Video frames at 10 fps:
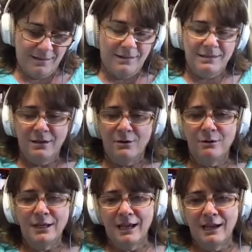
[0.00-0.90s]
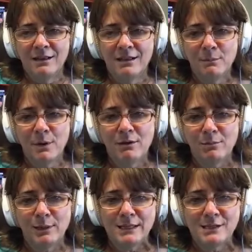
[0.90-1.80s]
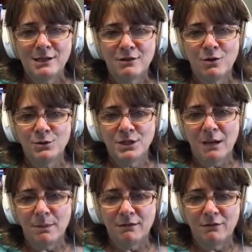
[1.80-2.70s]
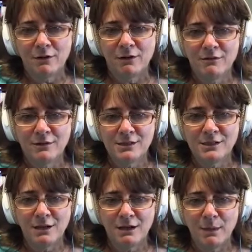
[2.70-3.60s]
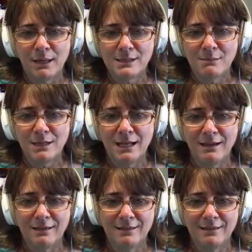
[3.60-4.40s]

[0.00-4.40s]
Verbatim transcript: so, yeah, that probably is another whole topic for, for us to talk about someday. I was just huh?